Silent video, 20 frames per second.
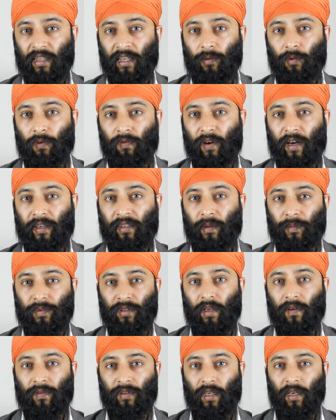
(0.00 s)
here will find
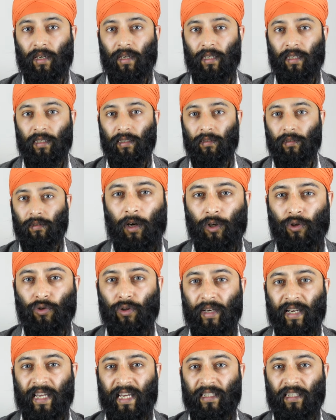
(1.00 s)
themselves earning
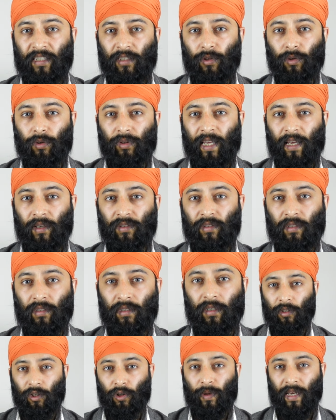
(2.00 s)

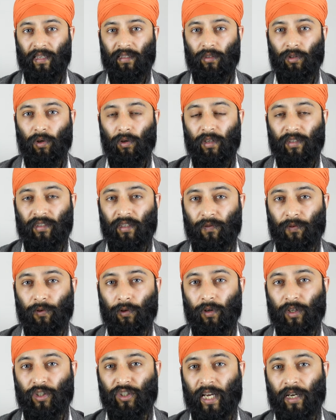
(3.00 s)
182,000 US dollars if
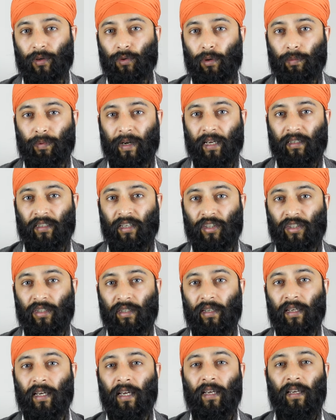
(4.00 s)
you're a general
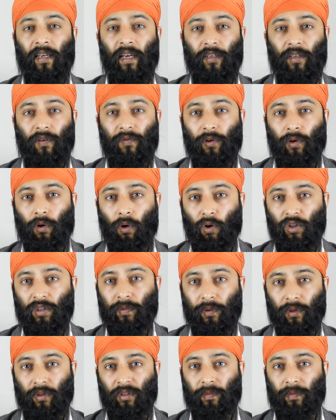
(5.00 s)
practitioner, and if you're a hospital